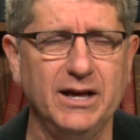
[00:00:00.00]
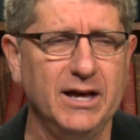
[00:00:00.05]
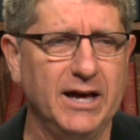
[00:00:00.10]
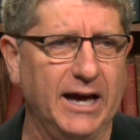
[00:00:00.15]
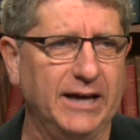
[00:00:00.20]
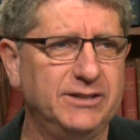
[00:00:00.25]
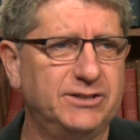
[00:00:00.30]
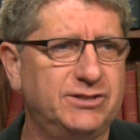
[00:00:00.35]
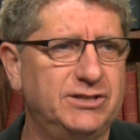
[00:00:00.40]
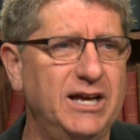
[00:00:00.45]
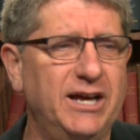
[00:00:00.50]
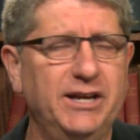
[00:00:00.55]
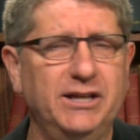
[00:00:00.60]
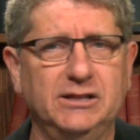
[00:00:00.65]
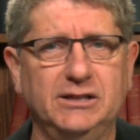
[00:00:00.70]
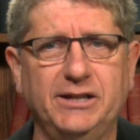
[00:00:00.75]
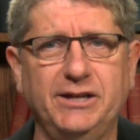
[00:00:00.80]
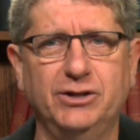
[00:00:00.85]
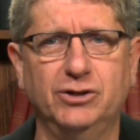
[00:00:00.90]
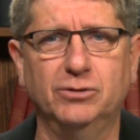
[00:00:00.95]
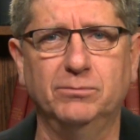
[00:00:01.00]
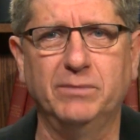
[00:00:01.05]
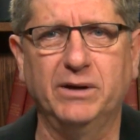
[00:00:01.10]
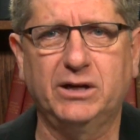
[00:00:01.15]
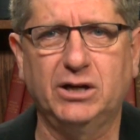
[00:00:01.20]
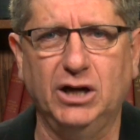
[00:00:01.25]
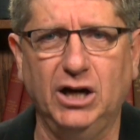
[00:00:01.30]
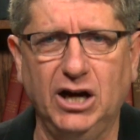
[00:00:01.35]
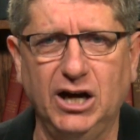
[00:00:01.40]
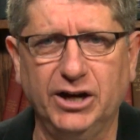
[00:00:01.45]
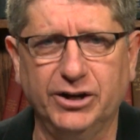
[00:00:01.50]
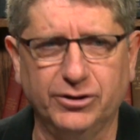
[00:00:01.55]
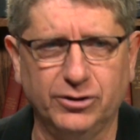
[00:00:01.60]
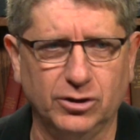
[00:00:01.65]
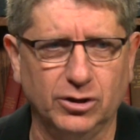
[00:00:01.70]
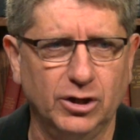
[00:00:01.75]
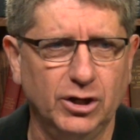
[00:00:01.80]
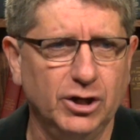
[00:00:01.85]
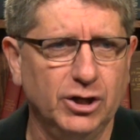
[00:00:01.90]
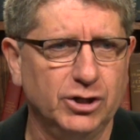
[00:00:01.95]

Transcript: and Senate Leader McConnell